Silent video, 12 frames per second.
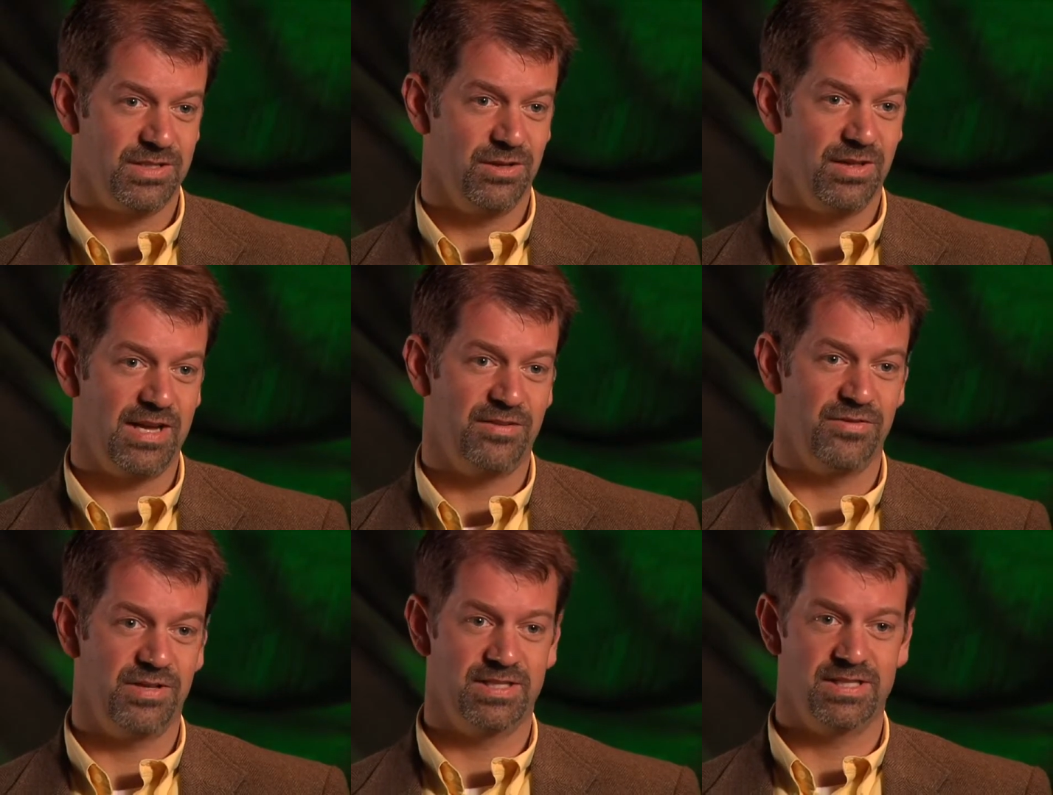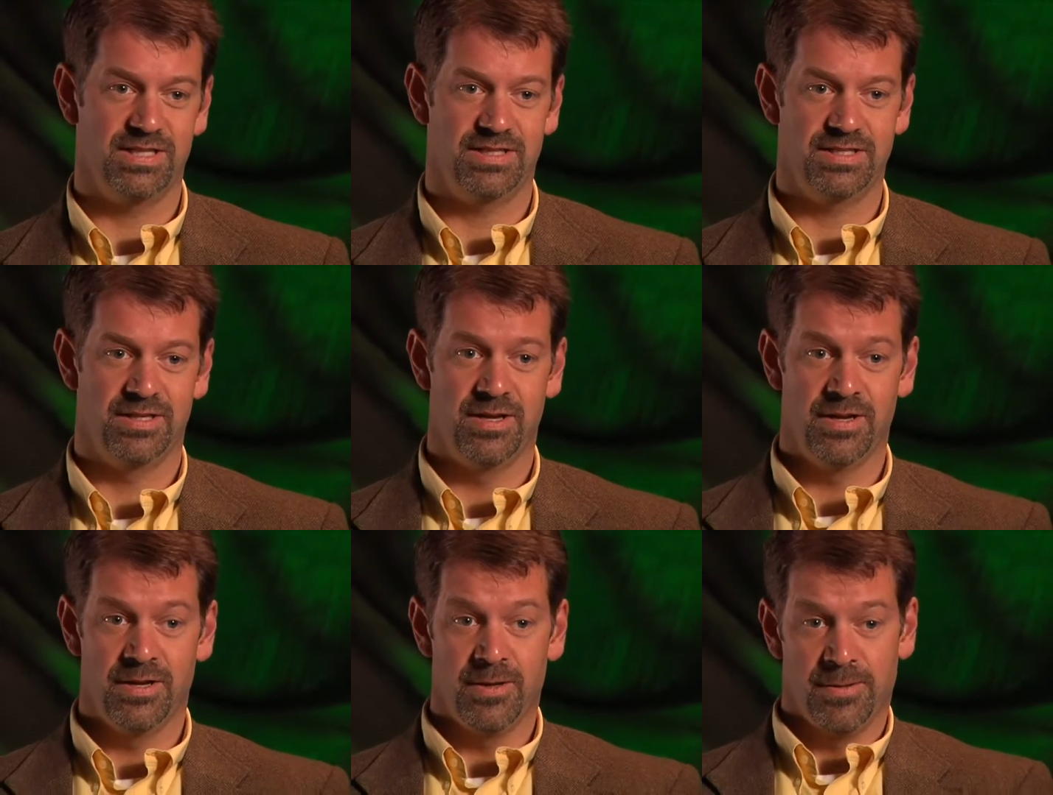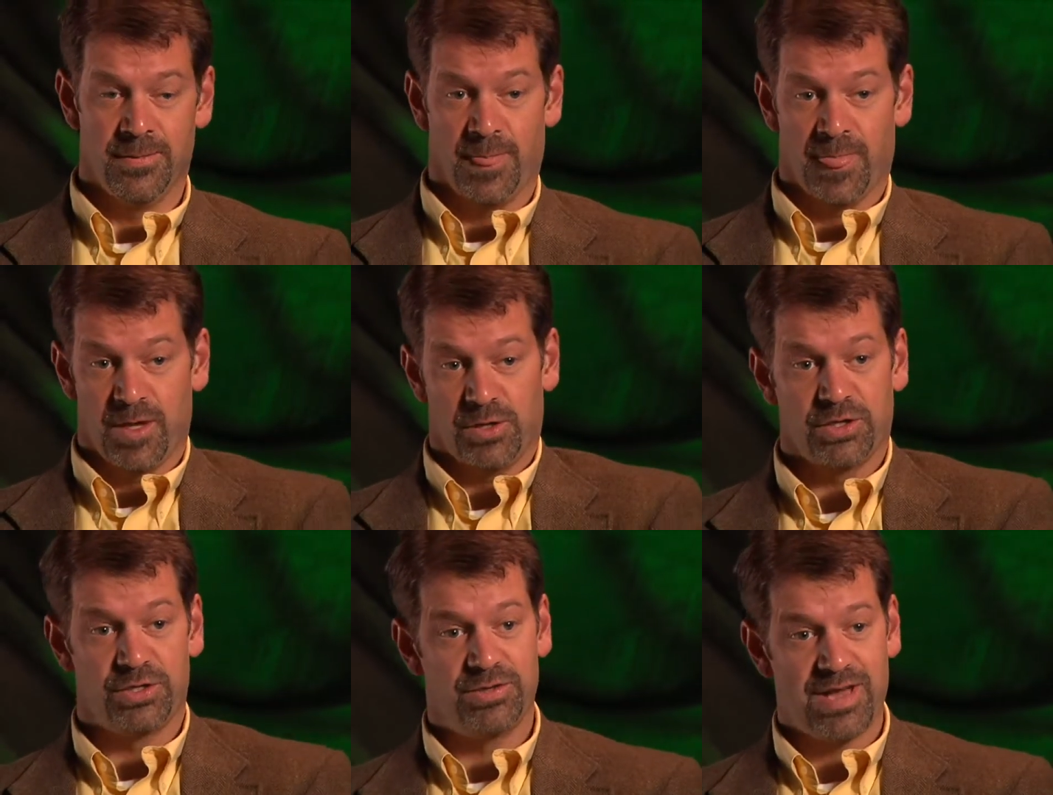So like, for instance, you
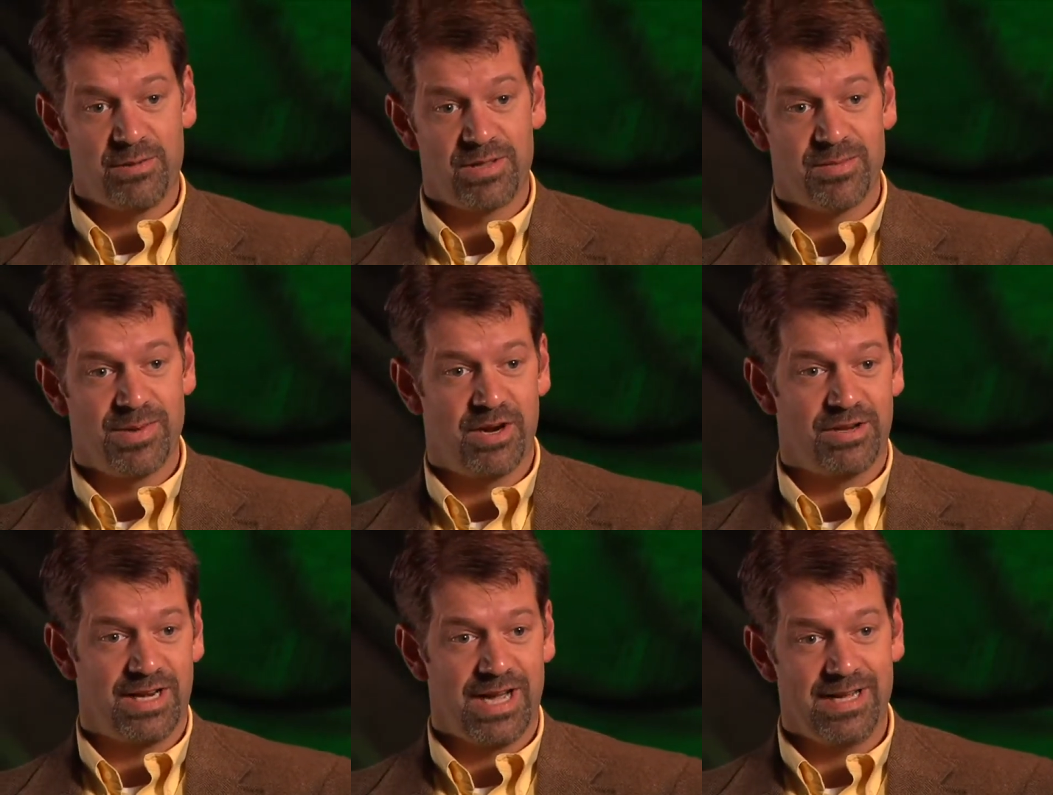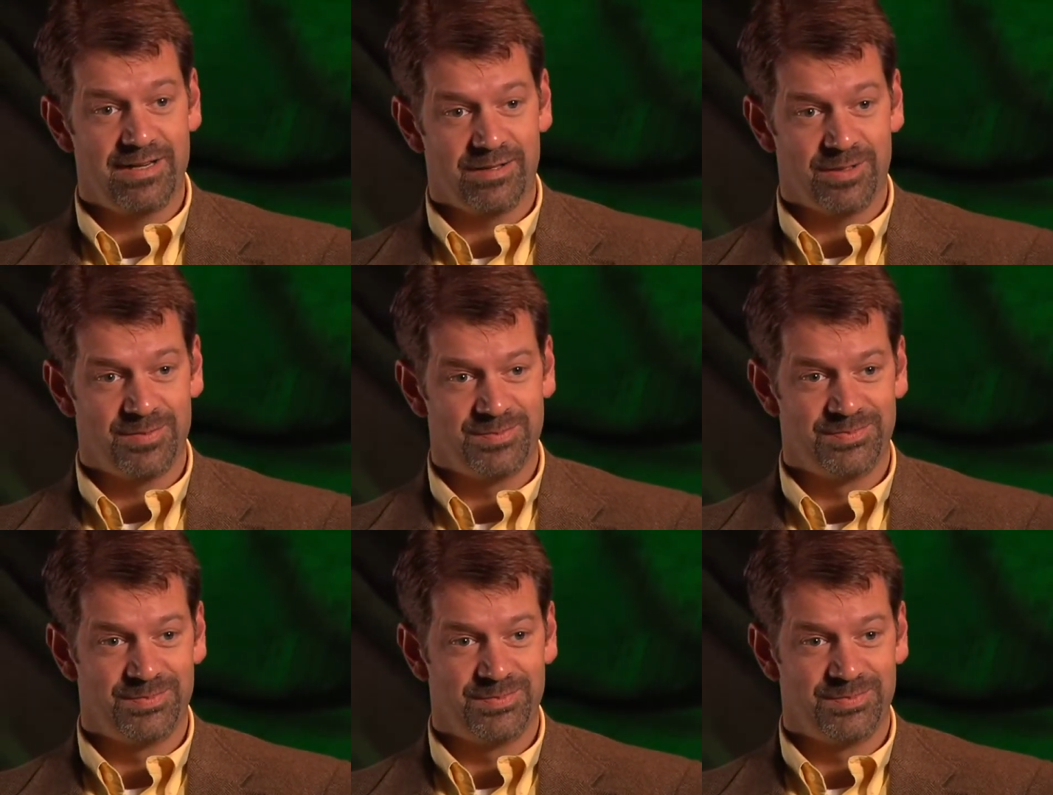could do that with American Idol.